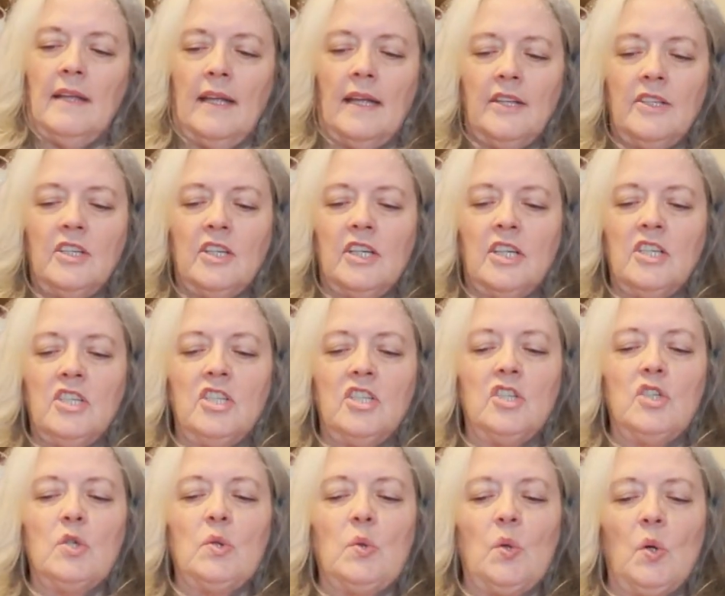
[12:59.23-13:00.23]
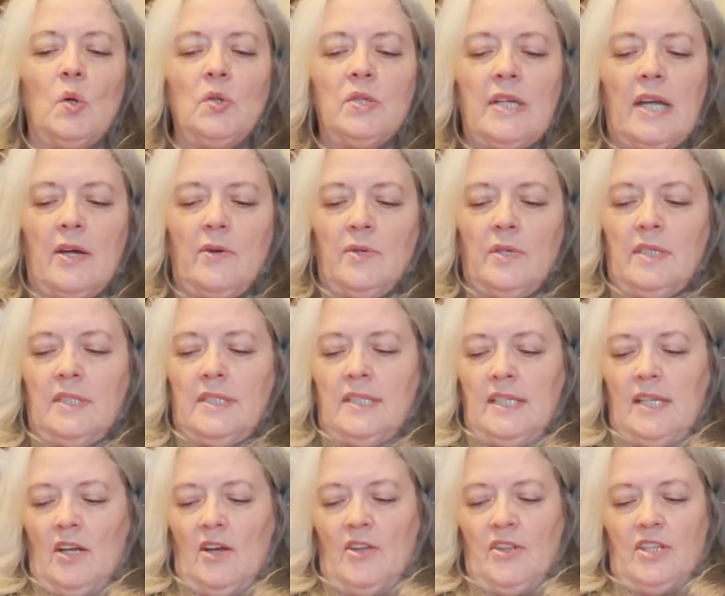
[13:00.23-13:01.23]
And you can just scroll down and
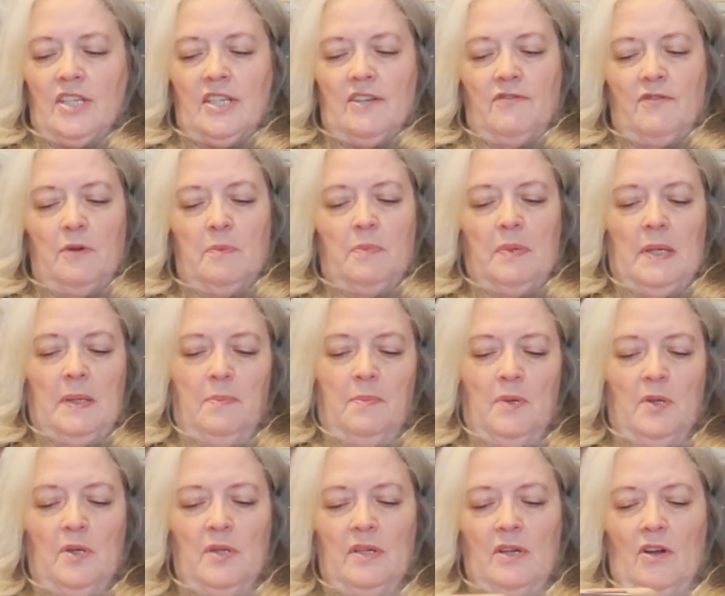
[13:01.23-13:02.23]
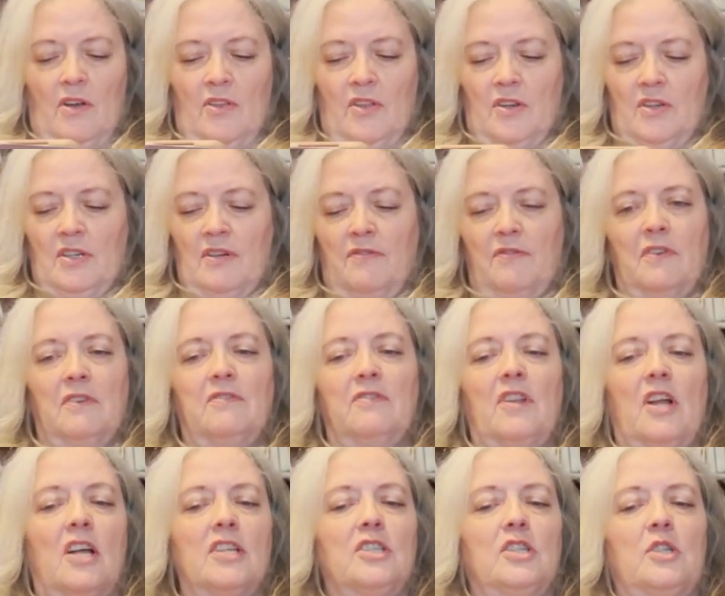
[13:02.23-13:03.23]
see all the different people and all the different
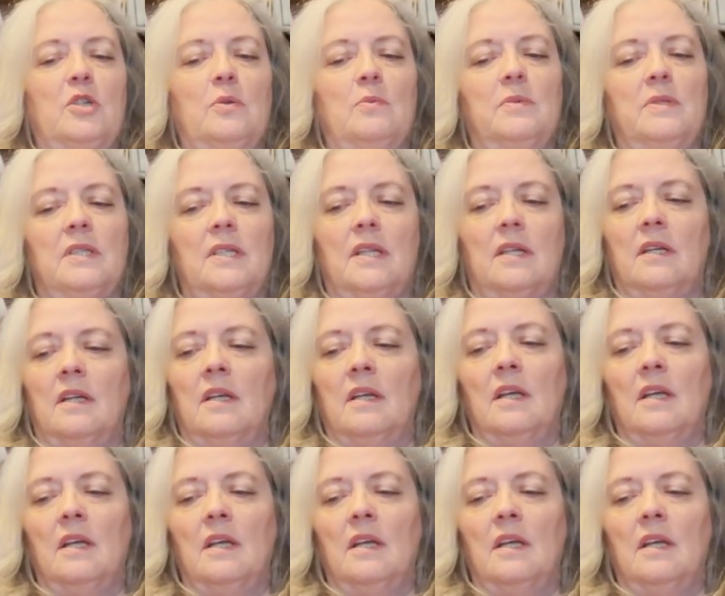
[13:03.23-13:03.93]
floss tubes that,